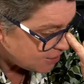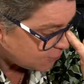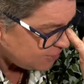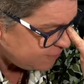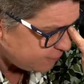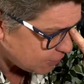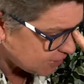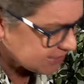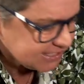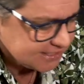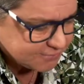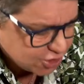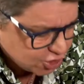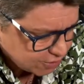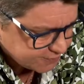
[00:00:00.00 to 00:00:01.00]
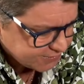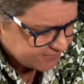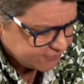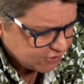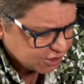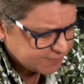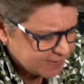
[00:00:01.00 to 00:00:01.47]
We've put in some strips
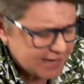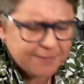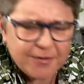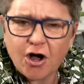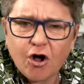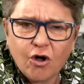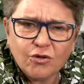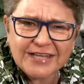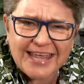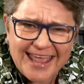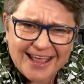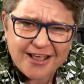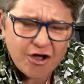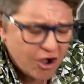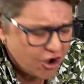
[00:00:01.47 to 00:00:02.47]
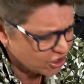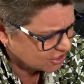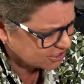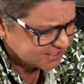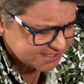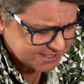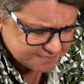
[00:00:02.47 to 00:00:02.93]
of newspaper, old egg
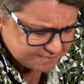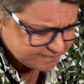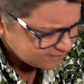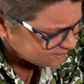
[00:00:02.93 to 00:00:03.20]
cartons,